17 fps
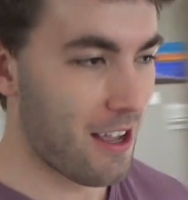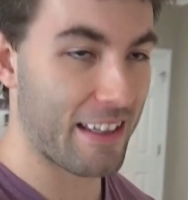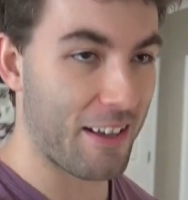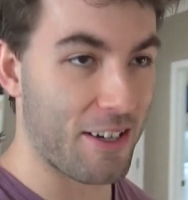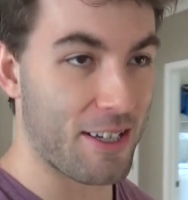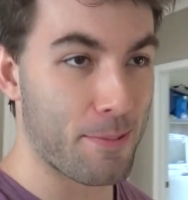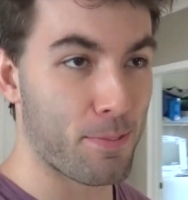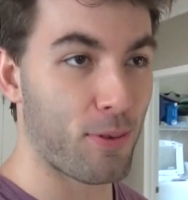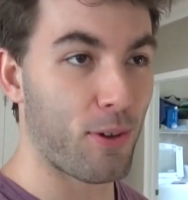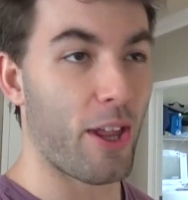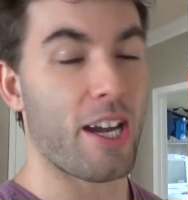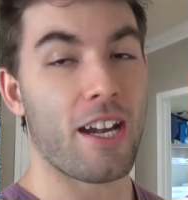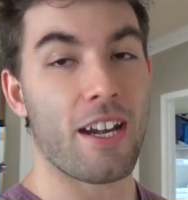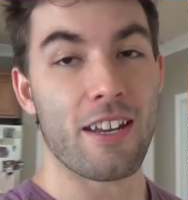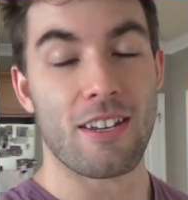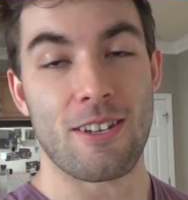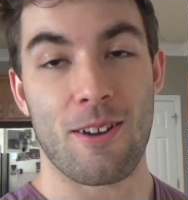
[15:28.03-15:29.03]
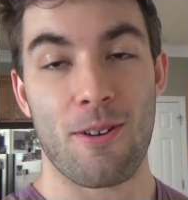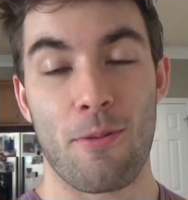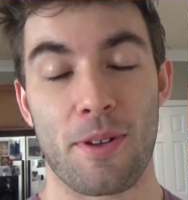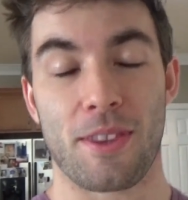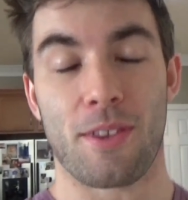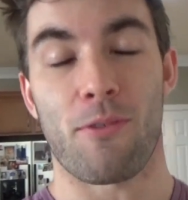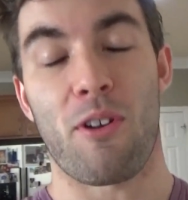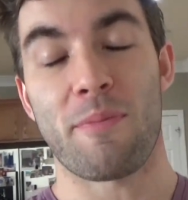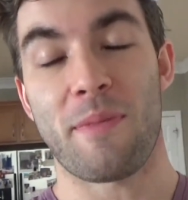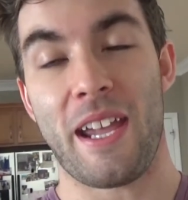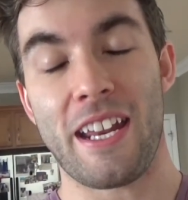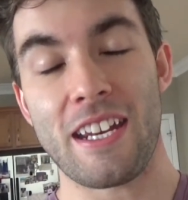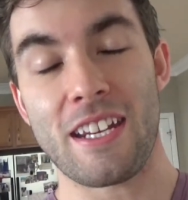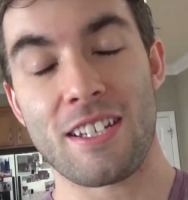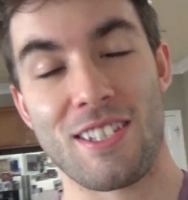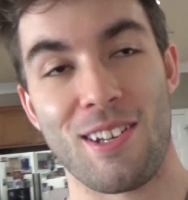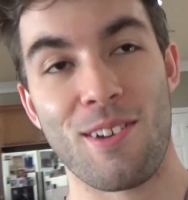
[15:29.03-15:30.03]
There's plenty to do with the
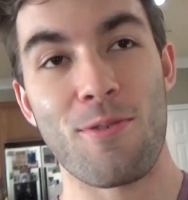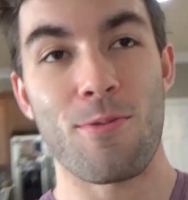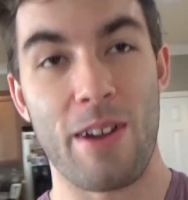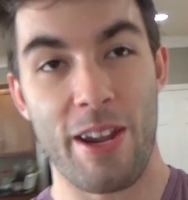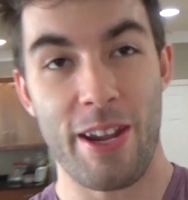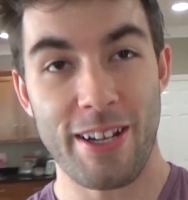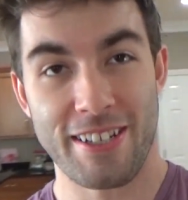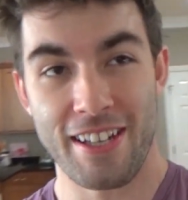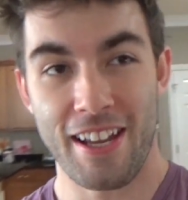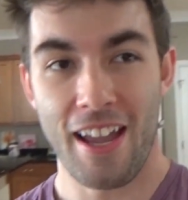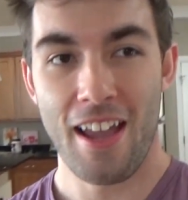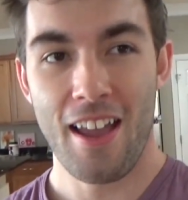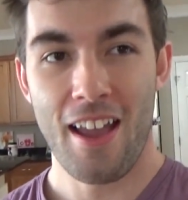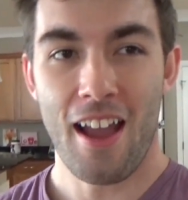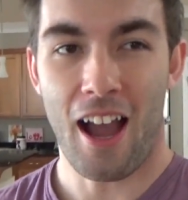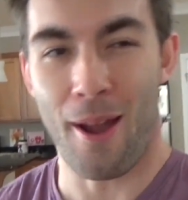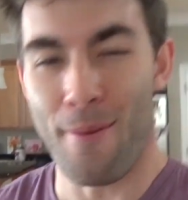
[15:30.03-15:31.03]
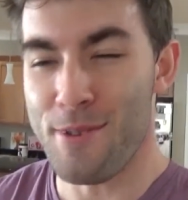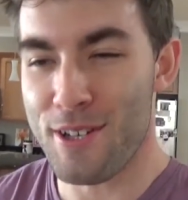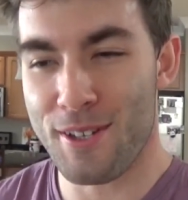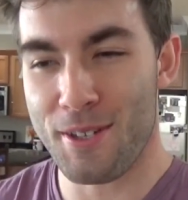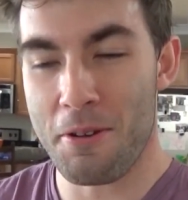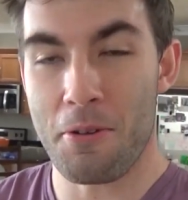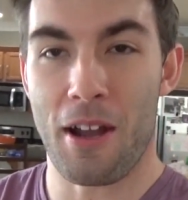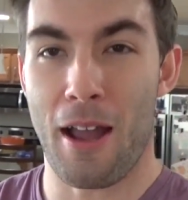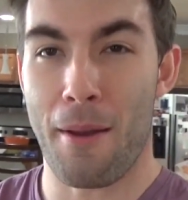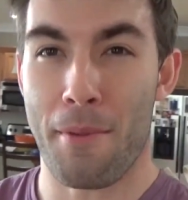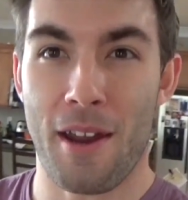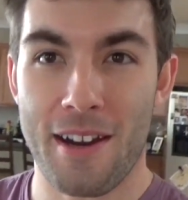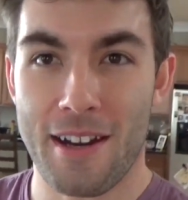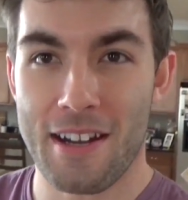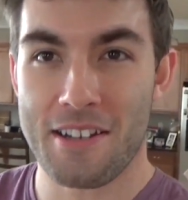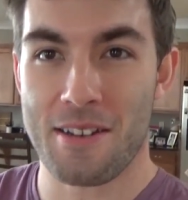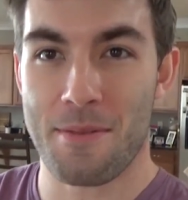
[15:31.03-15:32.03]
remaining 2 weeks. I'm just so happy
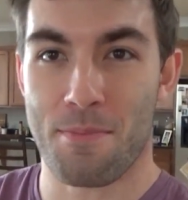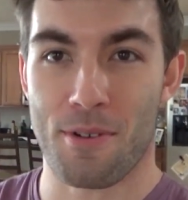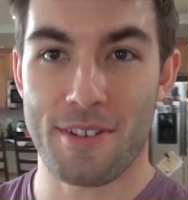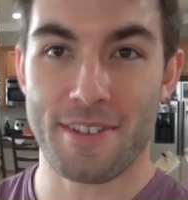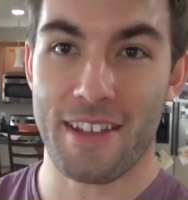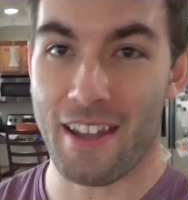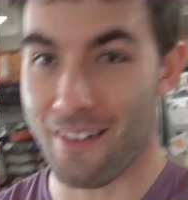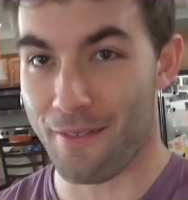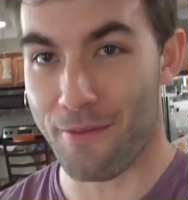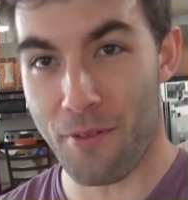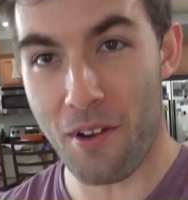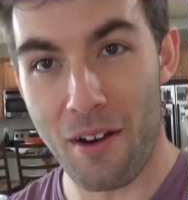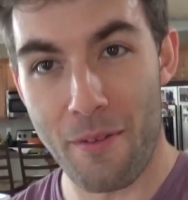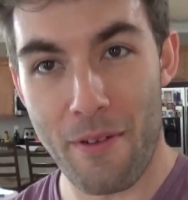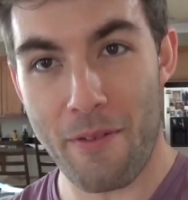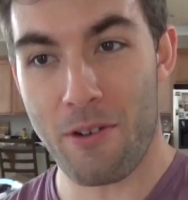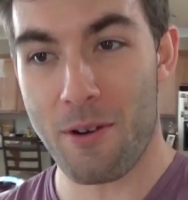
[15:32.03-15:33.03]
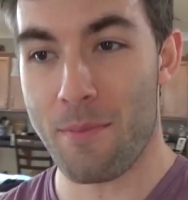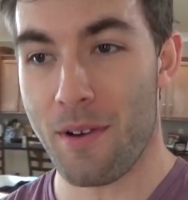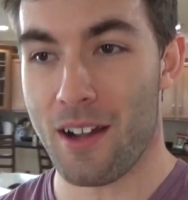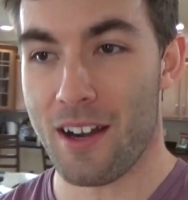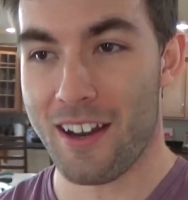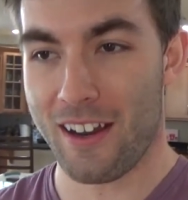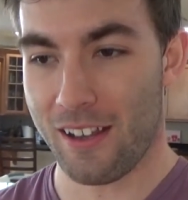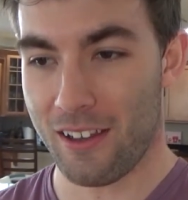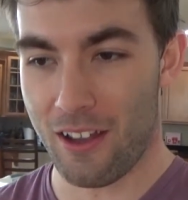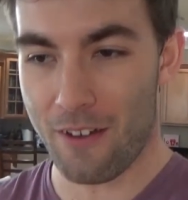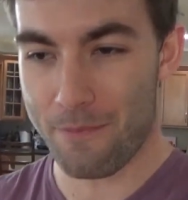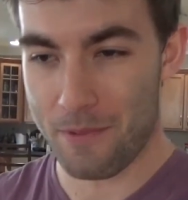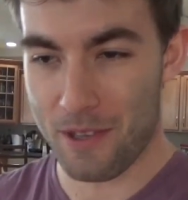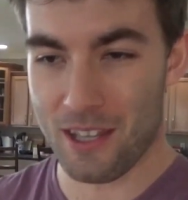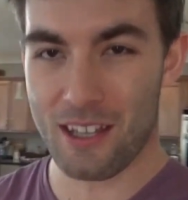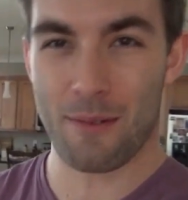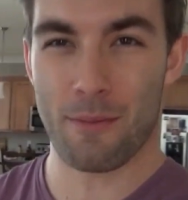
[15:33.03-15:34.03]
I got to present in front of everybody. I love
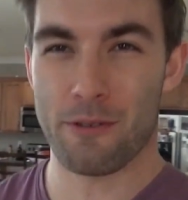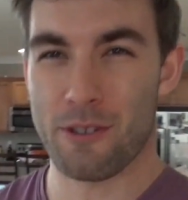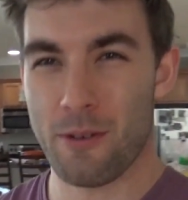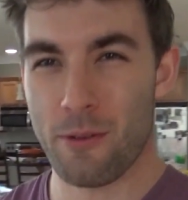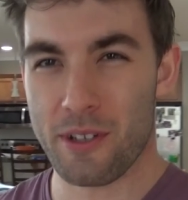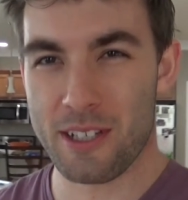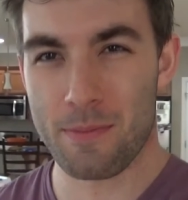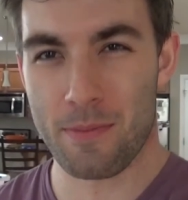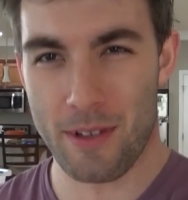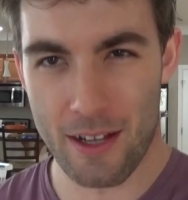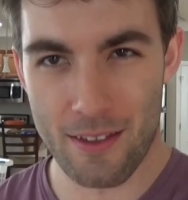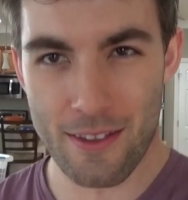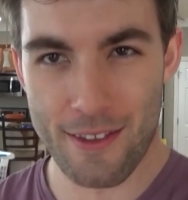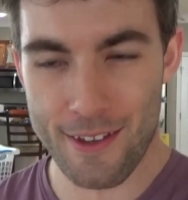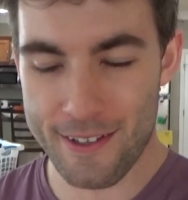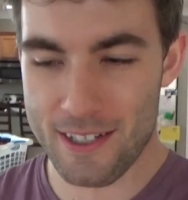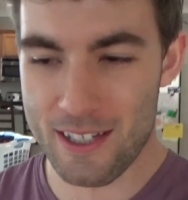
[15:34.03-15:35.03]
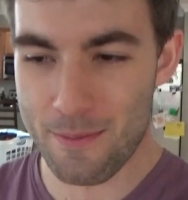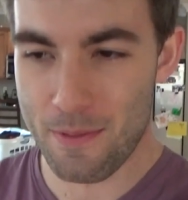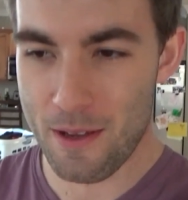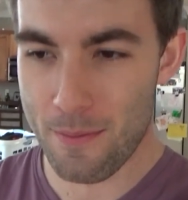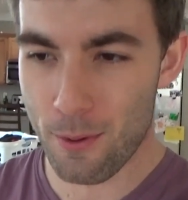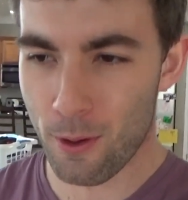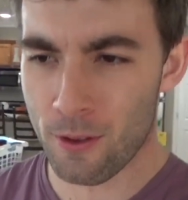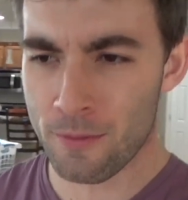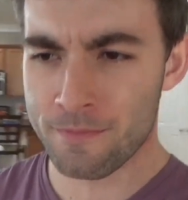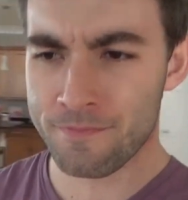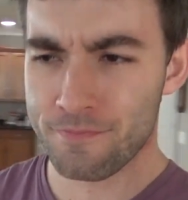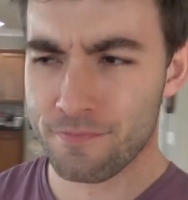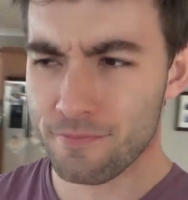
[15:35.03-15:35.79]
being able to explain things to people.